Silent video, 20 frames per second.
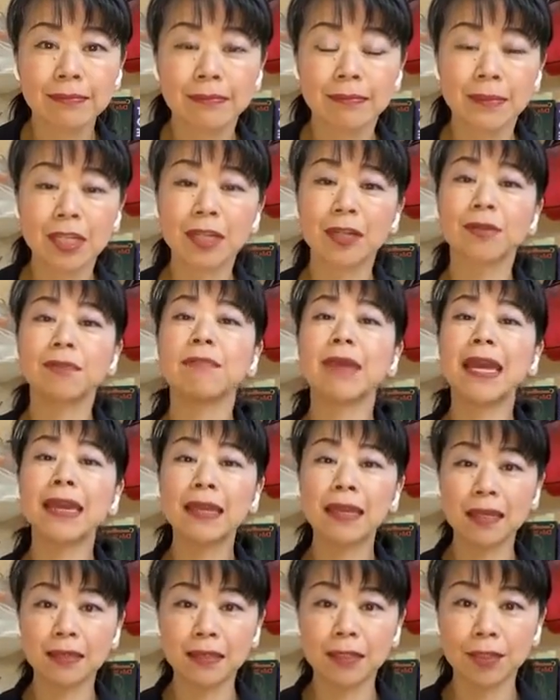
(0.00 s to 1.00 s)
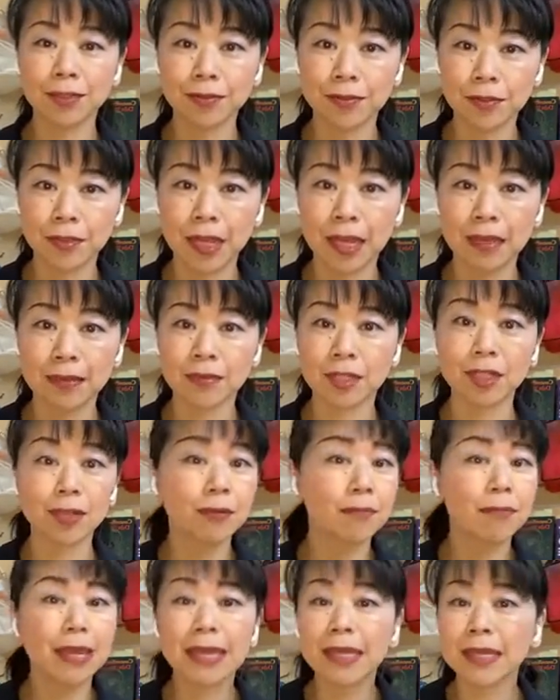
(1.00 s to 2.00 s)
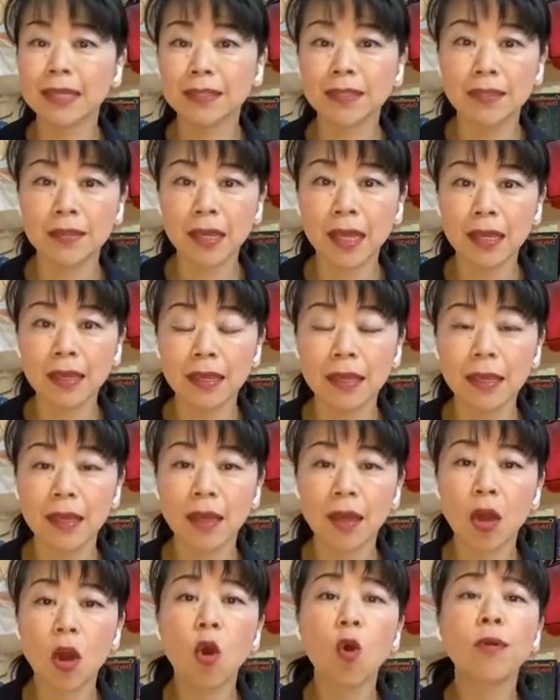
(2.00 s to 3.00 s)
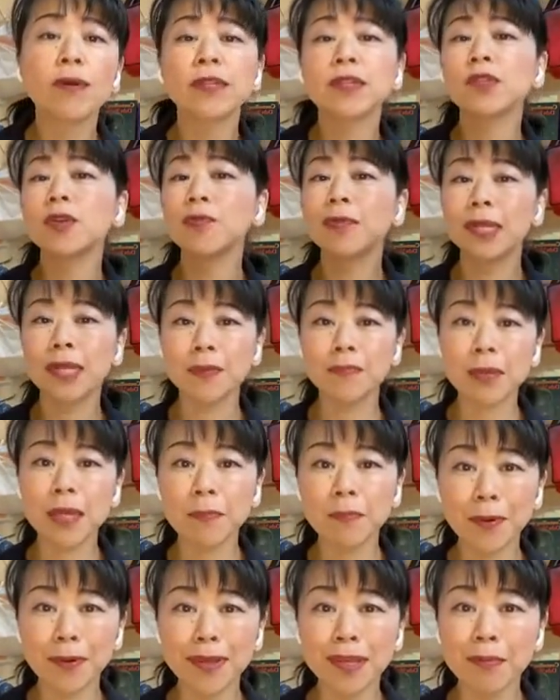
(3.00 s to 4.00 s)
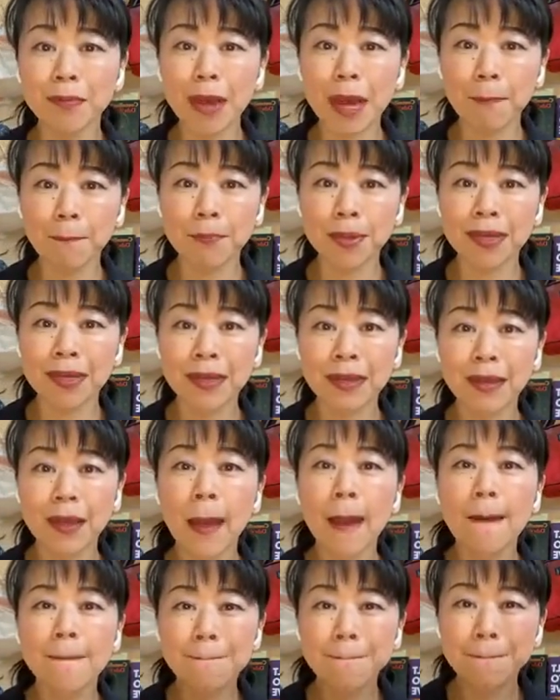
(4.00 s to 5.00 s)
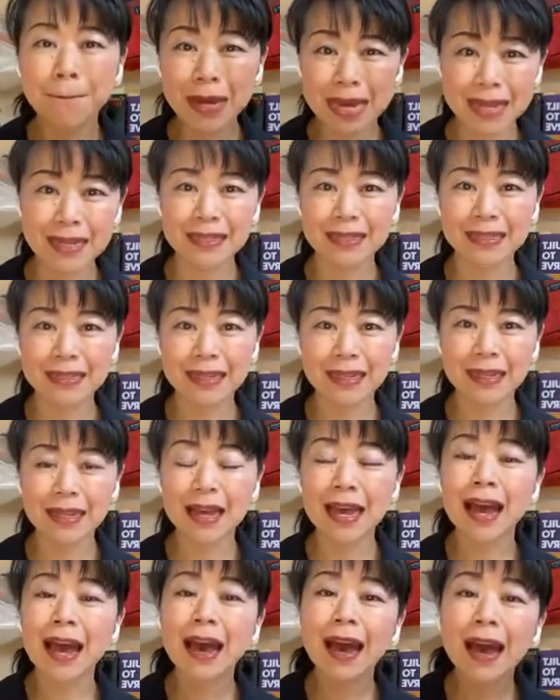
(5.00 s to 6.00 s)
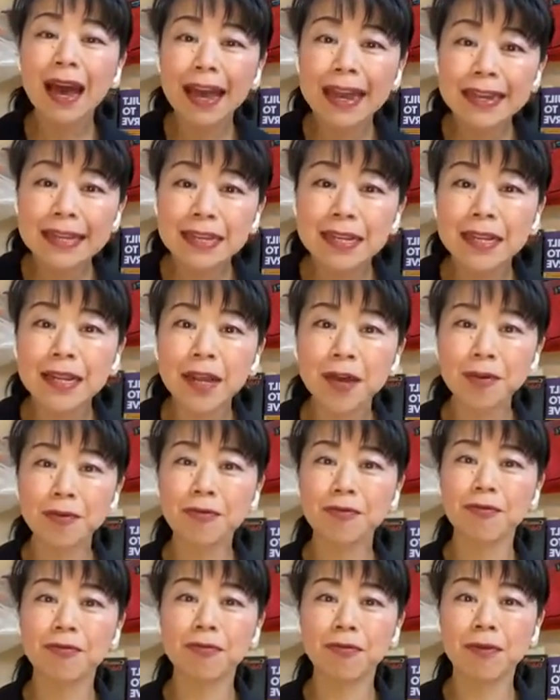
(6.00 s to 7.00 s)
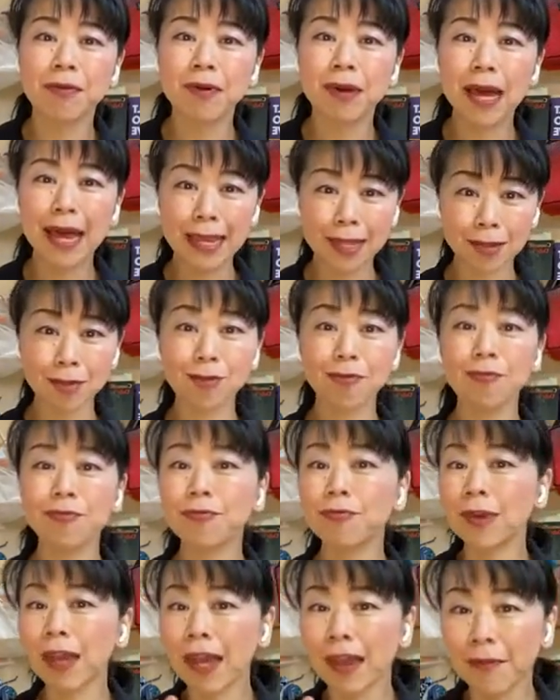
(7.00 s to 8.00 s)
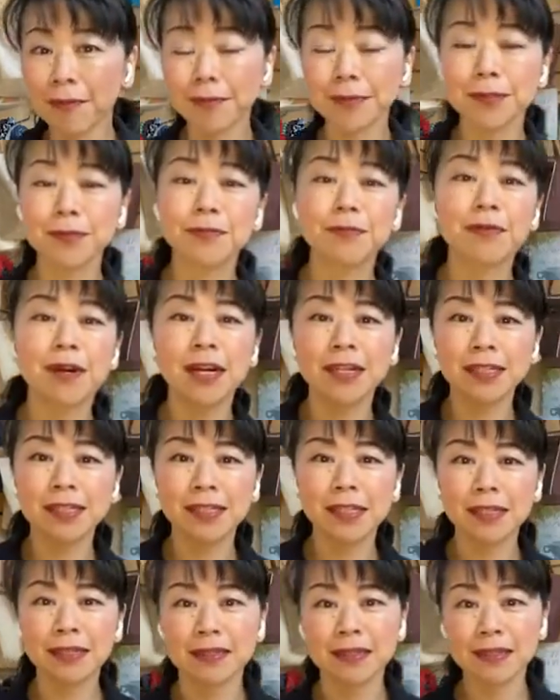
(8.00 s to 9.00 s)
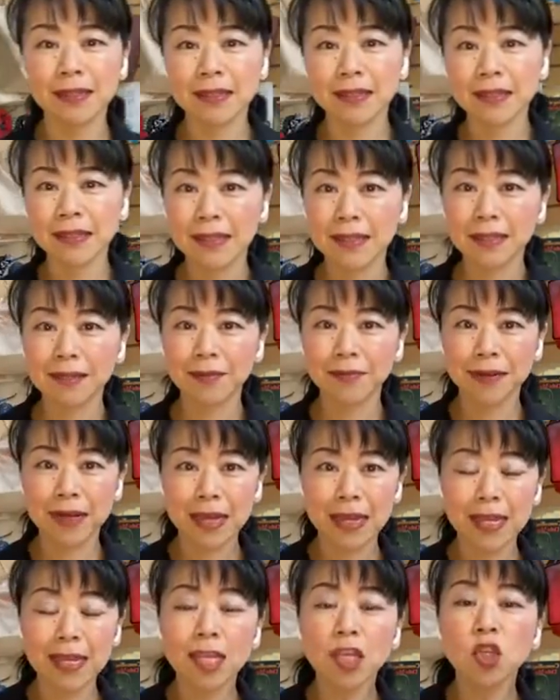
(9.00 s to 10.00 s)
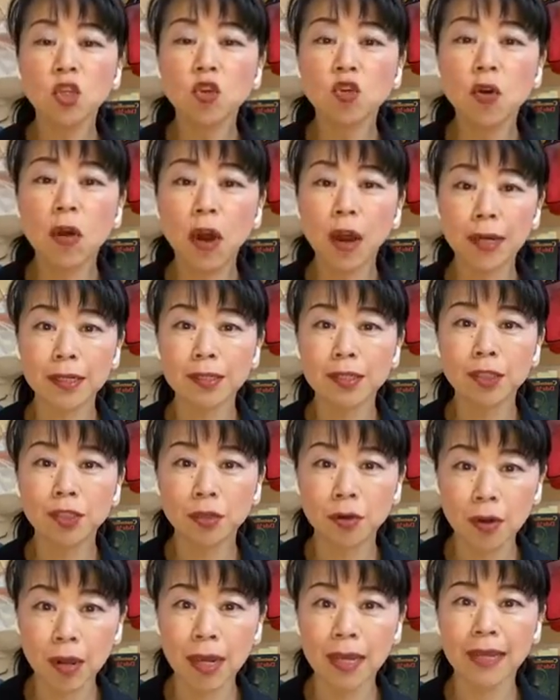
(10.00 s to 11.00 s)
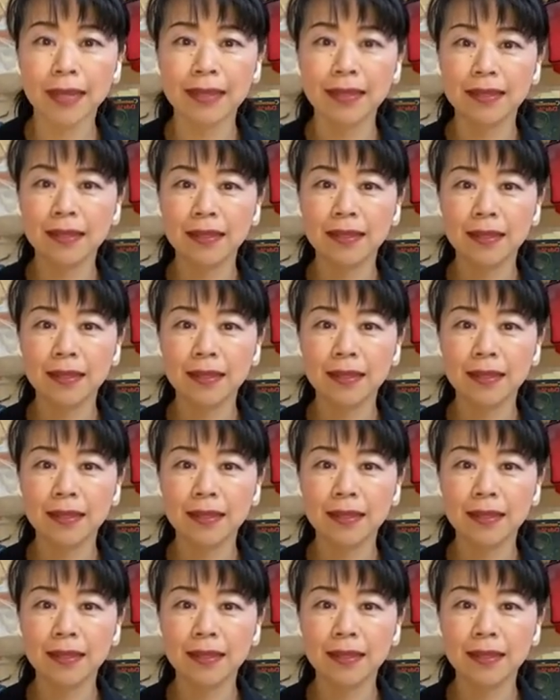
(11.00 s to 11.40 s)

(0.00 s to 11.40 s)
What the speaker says: didn't make it till today. Or so many people give up. But I know whoever's watching, right? You are trying.